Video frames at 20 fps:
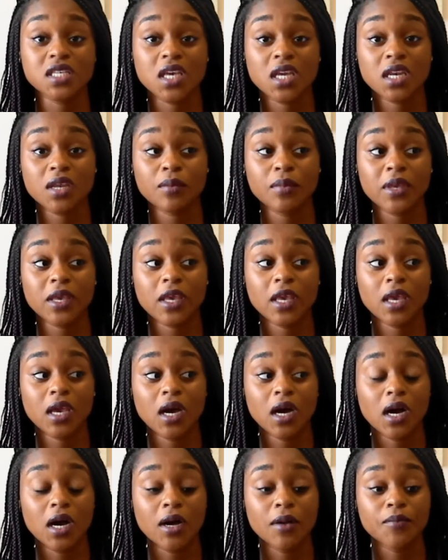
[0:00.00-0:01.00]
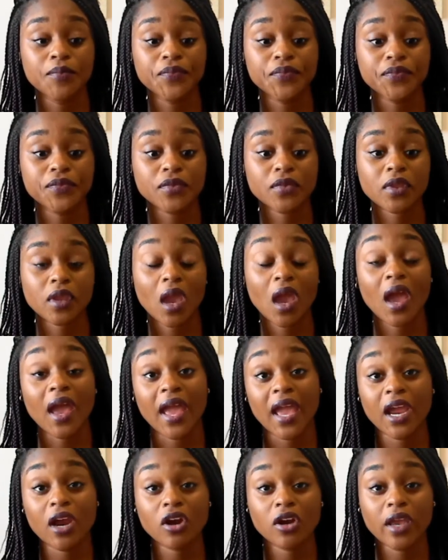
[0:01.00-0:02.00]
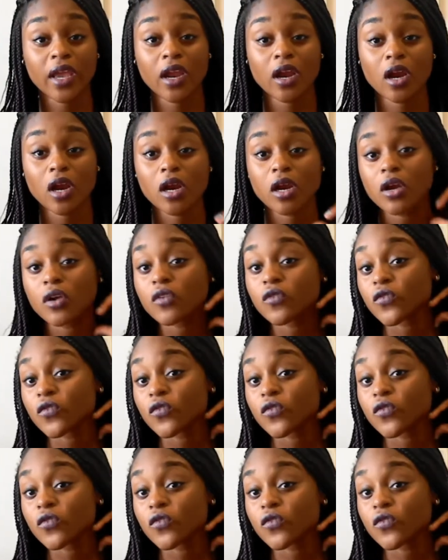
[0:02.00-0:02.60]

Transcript: going to be a hair care